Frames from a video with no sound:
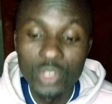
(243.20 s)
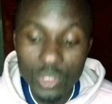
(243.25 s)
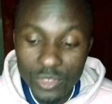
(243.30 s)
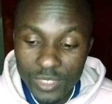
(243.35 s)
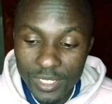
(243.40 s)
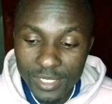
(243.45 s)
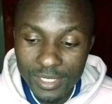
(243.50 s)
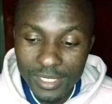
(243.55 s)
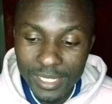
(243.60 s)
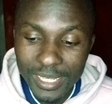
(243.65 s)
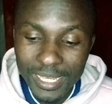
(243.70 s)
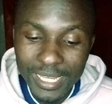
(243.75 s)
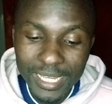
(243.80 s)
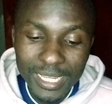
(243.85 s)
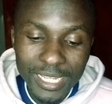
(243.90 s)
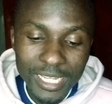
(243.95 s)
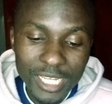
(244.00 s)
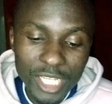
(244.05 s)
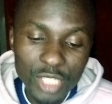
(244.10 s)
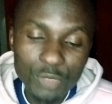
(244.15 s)
resources
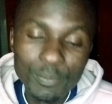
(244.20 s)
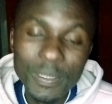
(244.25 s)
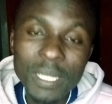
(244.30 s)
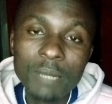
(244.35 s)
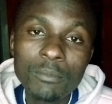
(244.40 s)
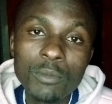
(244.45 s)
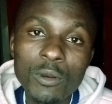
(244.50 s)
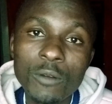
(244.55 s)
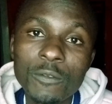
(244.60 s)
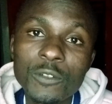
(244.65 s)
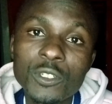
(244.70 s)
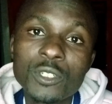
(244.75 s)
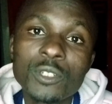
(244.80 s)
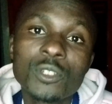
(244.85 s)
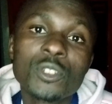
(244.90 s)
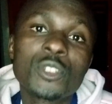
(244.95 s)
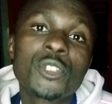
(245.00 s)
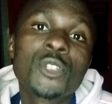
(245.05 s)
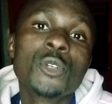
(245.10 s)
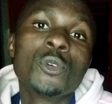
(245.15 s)
is being moved
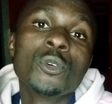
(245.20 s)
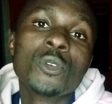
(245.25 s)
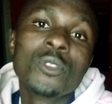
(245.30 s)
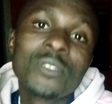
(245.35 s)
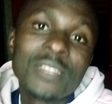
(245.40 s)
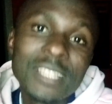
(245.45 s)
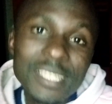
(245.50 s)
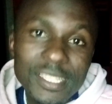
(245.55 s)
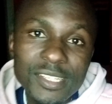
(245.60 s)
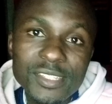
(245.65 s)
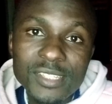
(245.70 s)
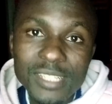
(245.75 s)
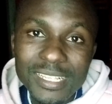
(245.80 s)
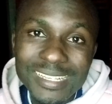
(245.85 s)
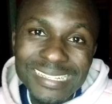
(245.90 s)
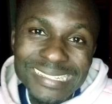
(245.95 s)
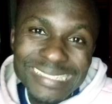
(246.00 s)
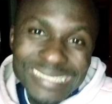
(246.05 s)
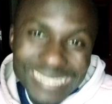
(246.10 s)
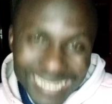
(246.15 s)
to this
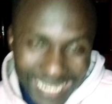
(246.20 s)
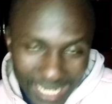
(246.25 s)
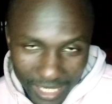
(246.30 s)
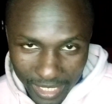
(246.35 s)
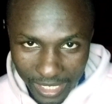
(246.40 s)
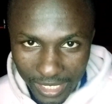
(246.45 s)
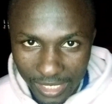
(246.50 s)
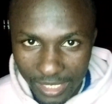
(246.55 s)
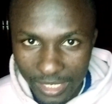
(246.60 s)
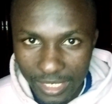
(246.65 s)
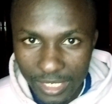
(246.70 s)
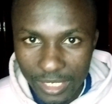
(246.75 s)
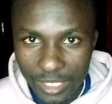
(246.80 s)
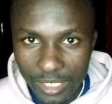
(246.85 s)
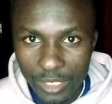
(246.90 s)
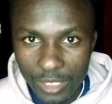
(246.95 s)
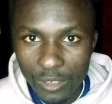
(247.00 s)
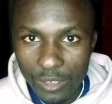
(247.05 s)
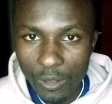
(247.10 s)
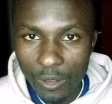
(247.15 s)
salary
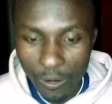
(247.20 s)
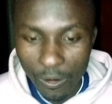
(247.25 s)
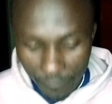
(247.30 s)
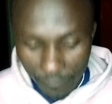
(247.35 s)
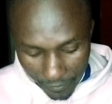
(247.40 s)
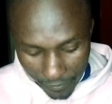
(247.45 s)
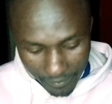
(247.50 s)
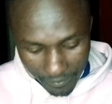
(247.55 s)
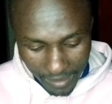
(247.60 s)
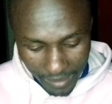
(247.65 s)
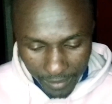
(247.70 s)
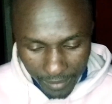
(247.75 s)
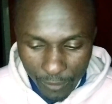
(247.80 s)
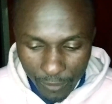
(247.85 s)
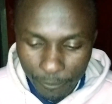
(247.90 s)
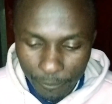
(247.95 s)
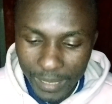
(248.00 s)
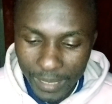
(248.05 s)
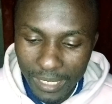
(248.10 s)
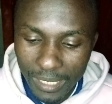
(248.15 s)
of member
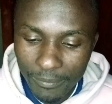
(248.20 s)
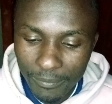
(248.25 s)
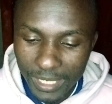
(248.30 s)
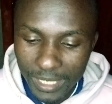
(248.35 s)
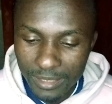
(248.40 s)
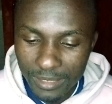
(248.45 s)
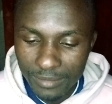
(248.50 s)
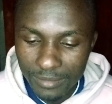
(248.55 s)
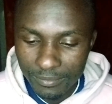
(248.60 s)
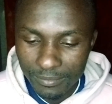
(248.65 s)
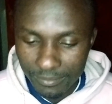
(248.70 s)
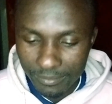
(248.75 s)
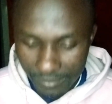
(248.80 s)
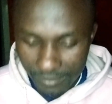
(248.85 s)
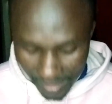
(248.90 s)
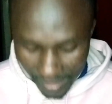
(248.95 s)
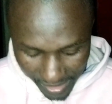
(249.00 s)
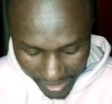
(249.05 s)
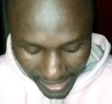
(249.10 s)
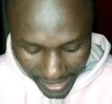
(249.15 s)
of parliament,
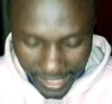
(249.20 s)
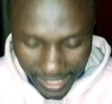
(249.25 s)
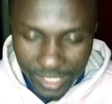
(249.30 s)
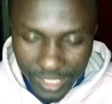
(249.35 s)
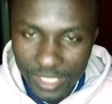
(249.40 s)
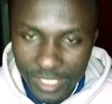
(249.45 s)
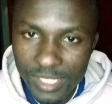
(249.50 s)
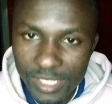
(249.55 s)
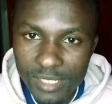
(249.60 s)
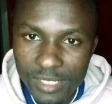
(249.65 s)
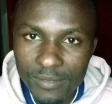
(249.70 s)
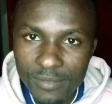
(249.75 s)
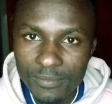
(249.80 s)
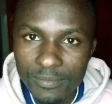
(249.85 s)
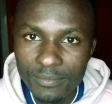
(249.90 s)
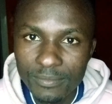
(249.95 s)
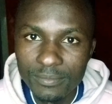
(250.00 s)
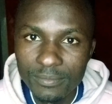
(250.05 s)
senators,